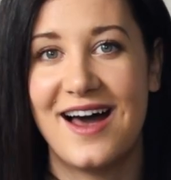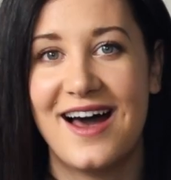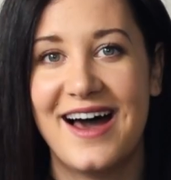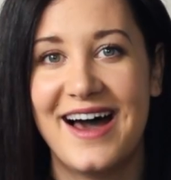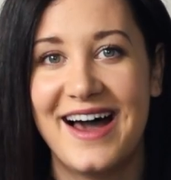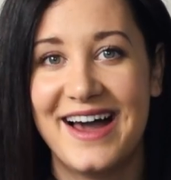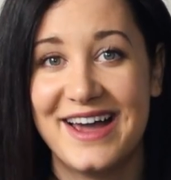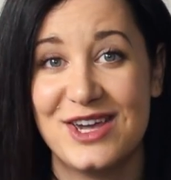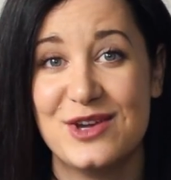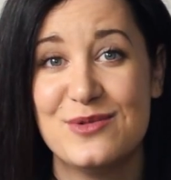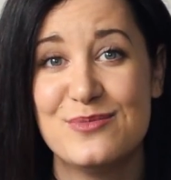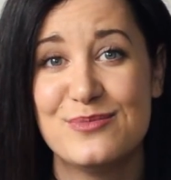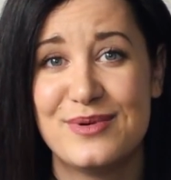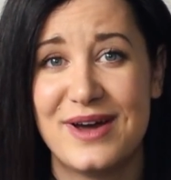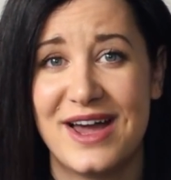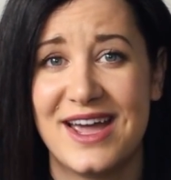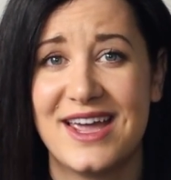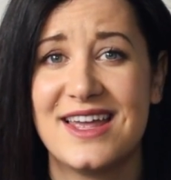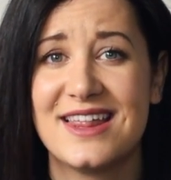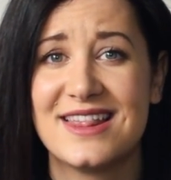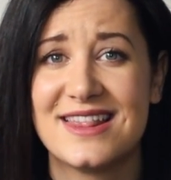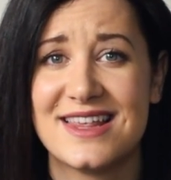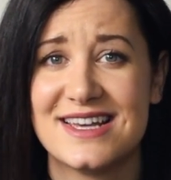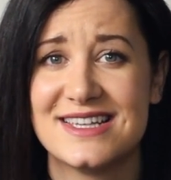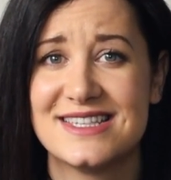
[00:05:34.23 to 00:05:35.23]
I am
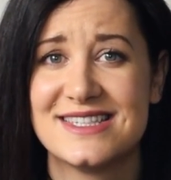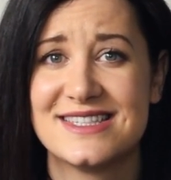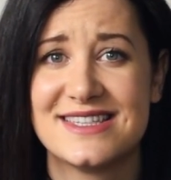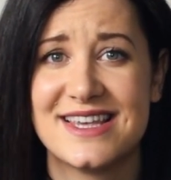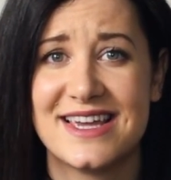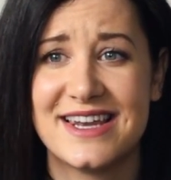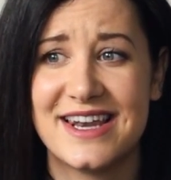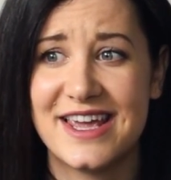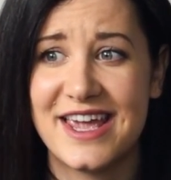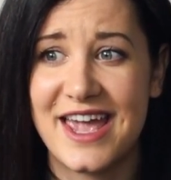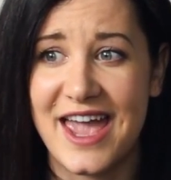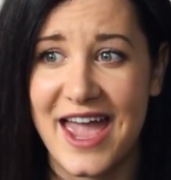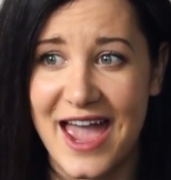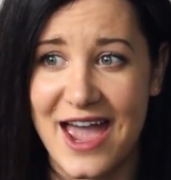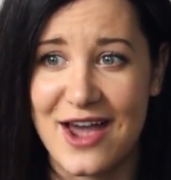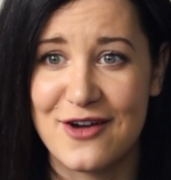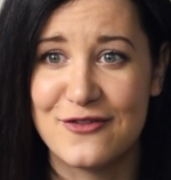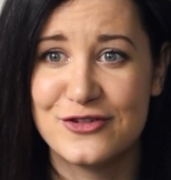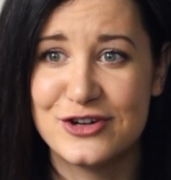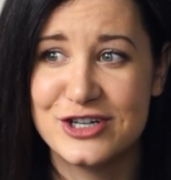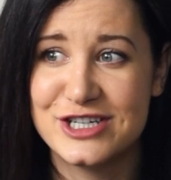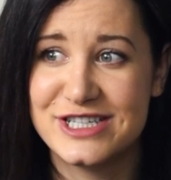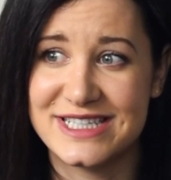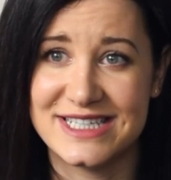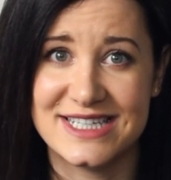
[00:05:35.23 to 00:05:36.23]
buying less than I
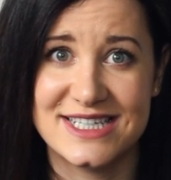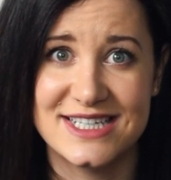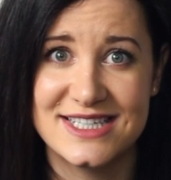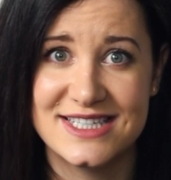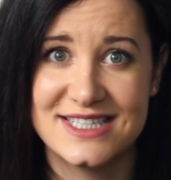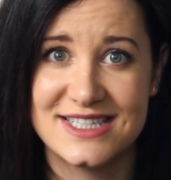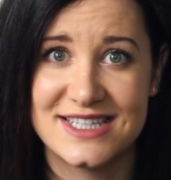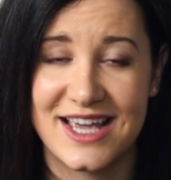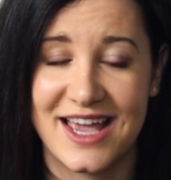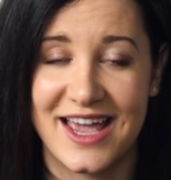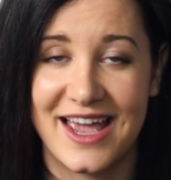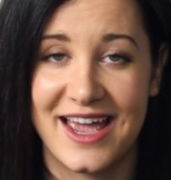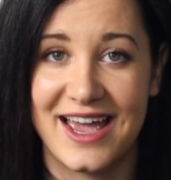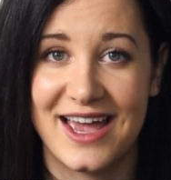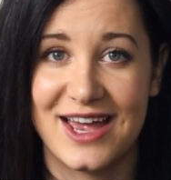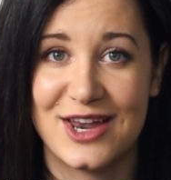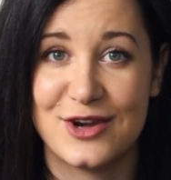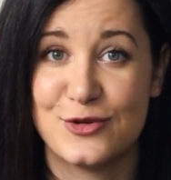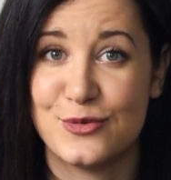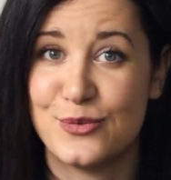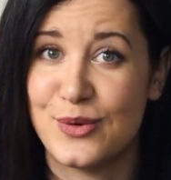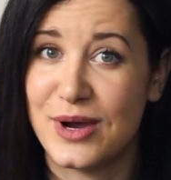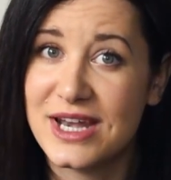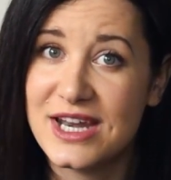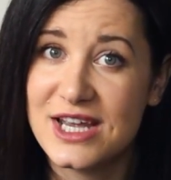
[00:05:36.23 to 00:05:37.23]
ever did,
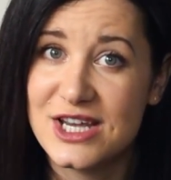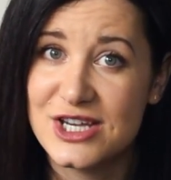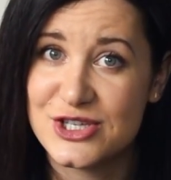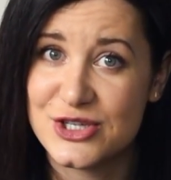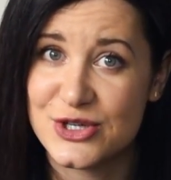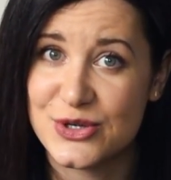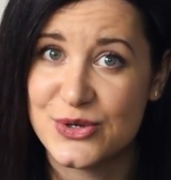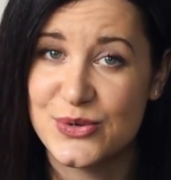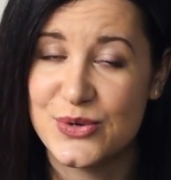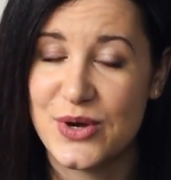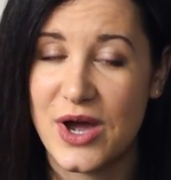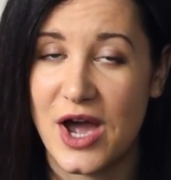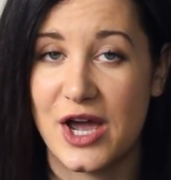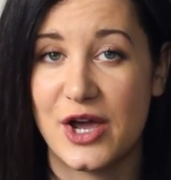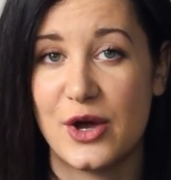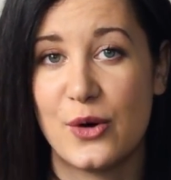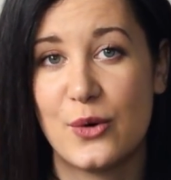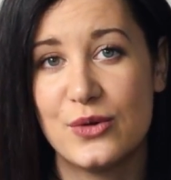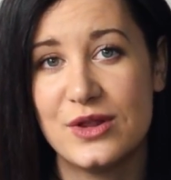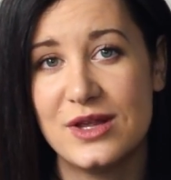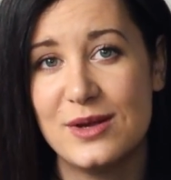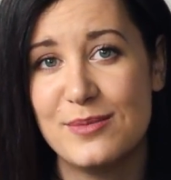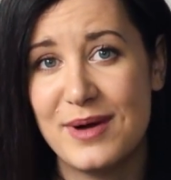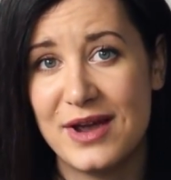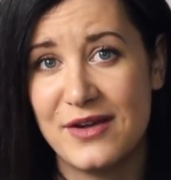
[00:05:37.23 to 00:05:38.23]
and when I do, I
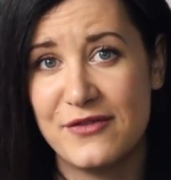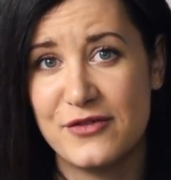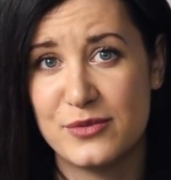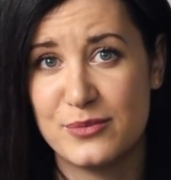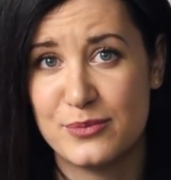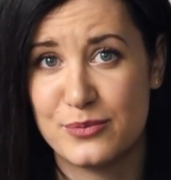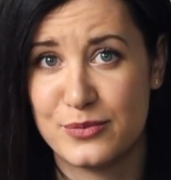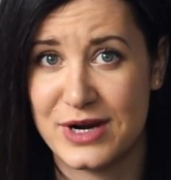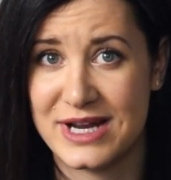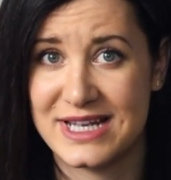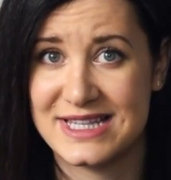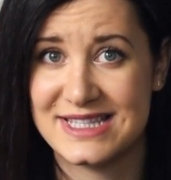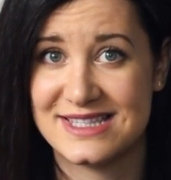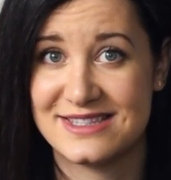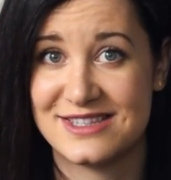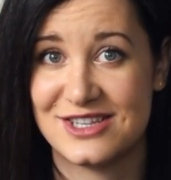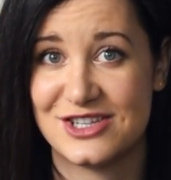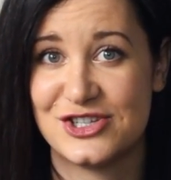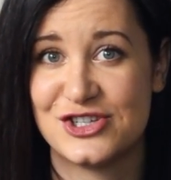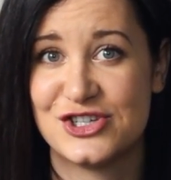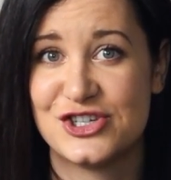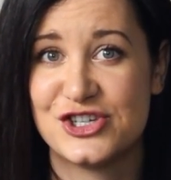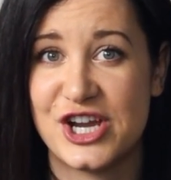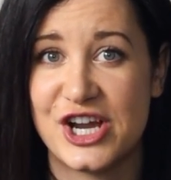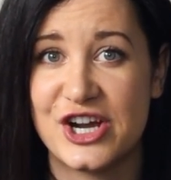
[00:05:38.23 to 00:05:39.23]
only buy from brands
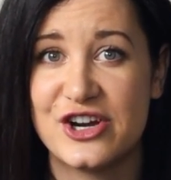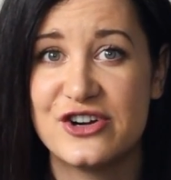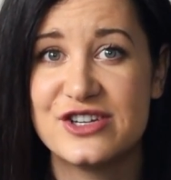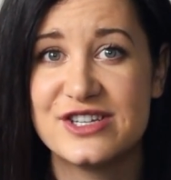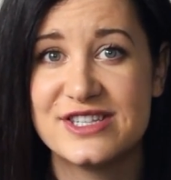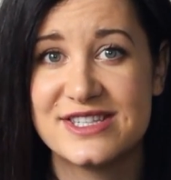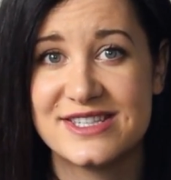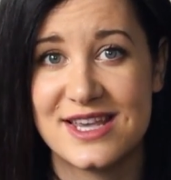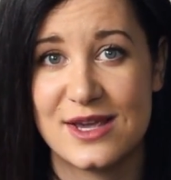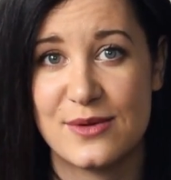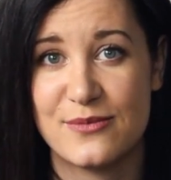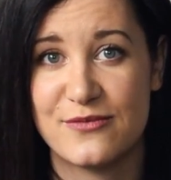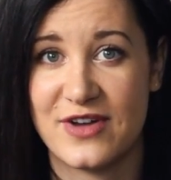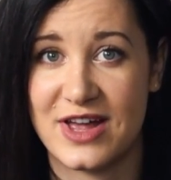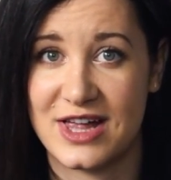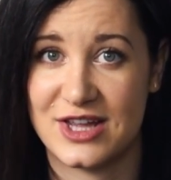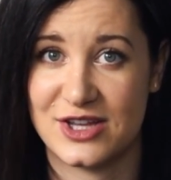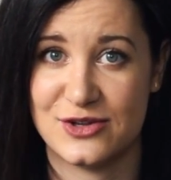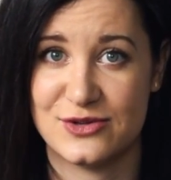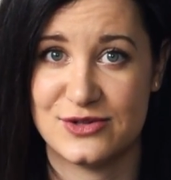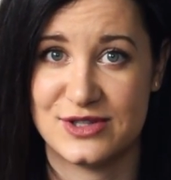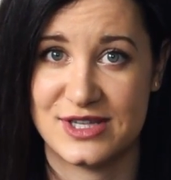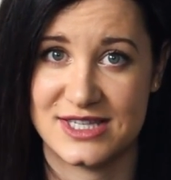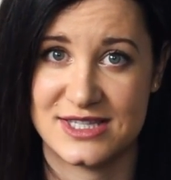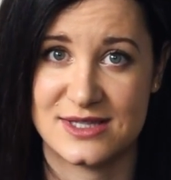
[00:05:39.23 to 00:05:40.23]
that share the same
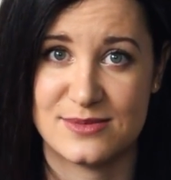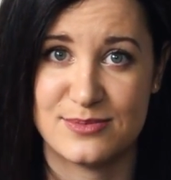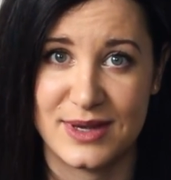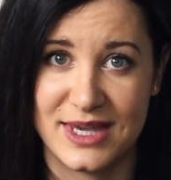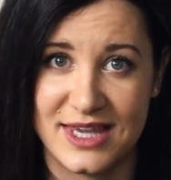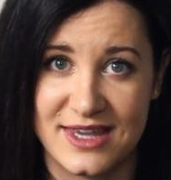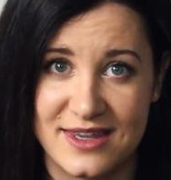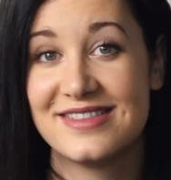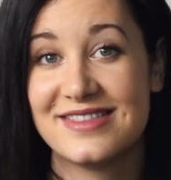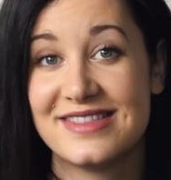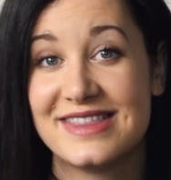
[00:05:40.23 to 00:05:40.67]
values as me.